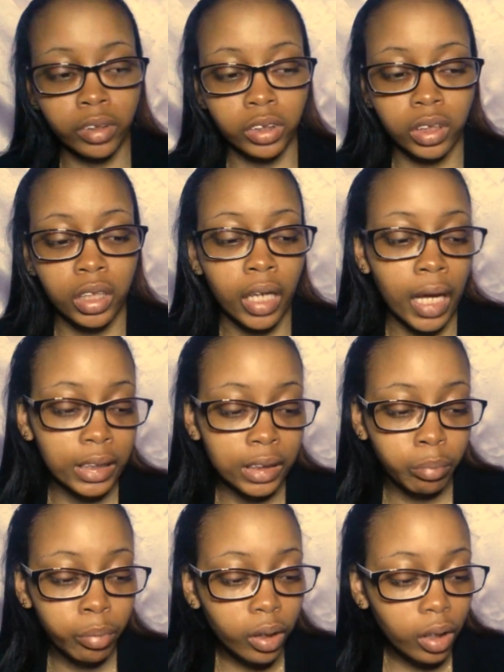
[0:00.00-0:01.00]
version, and it has
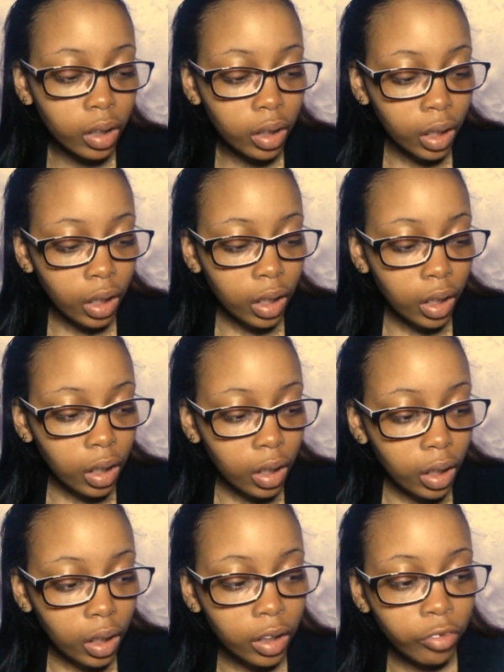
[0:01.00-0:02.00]
the book
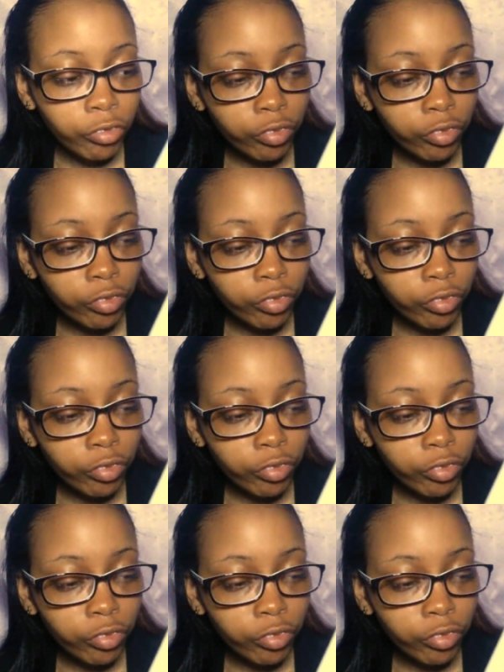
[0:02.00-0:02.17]
in the